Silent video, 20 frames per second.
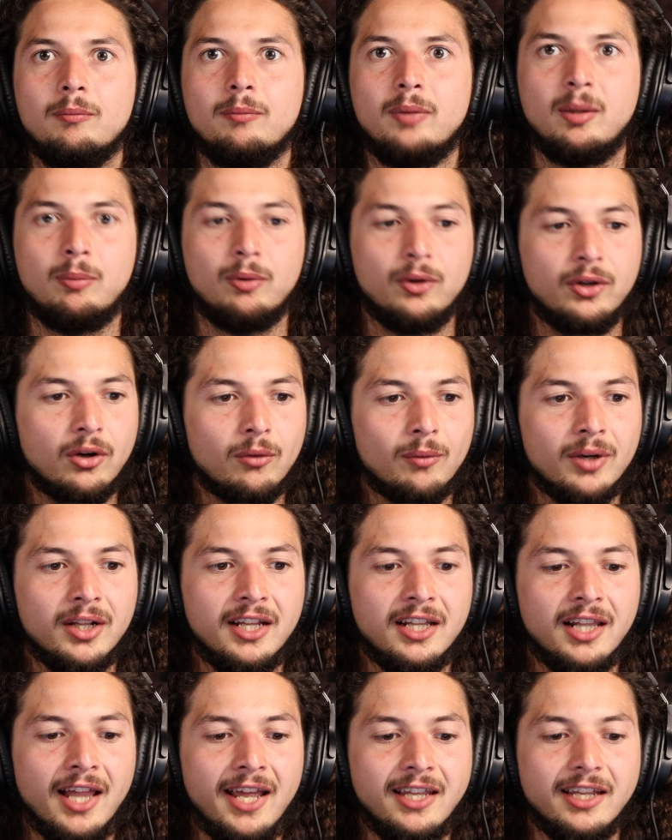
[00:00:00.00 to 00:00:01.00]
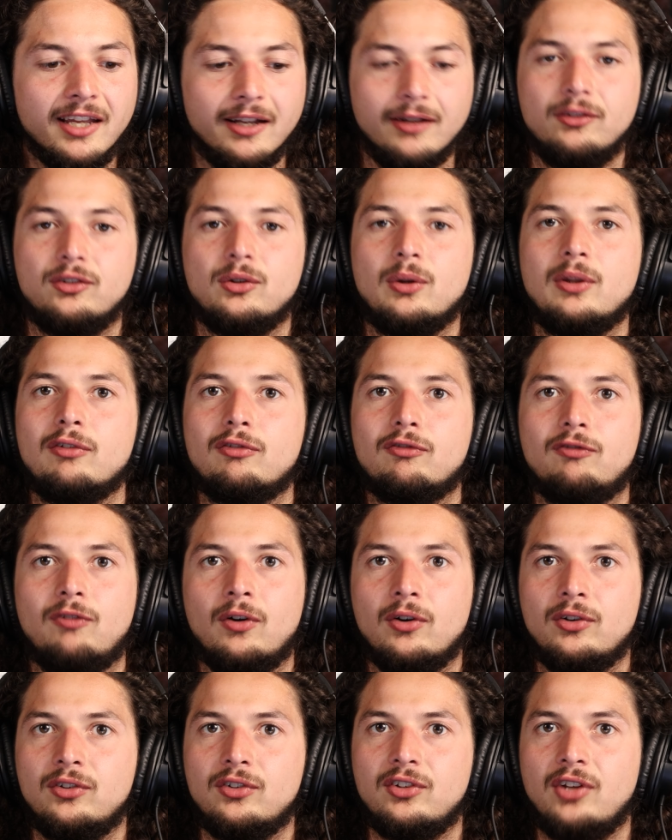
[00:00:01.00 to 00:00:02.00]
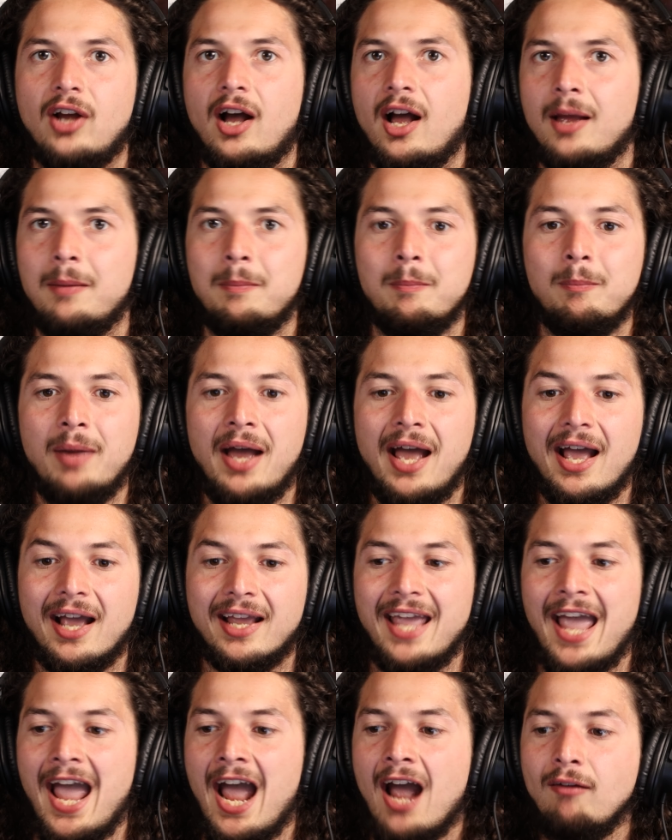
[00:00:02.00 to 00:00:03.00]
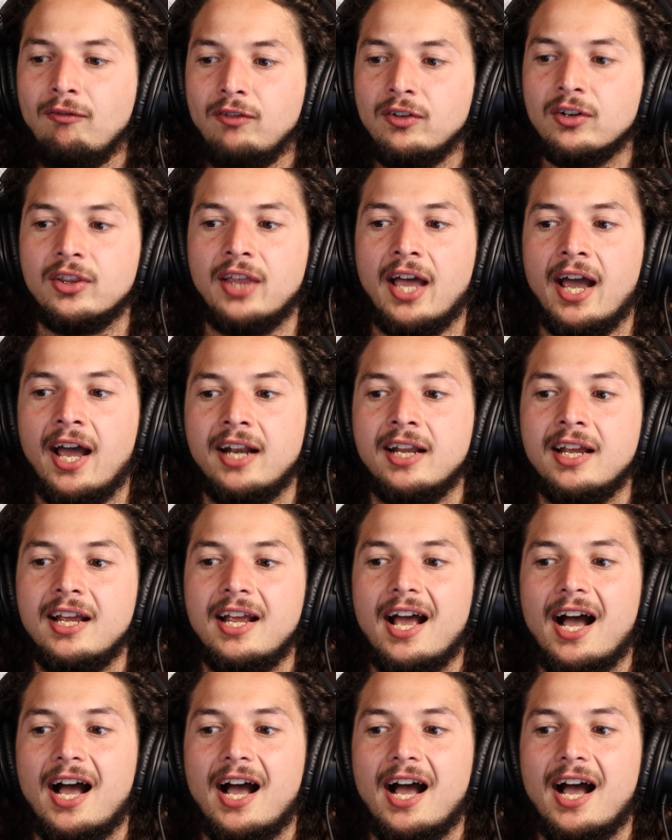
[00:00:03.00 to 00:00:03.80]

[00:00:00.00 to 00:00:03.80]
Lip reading: People don't really like it. So the first time back after that,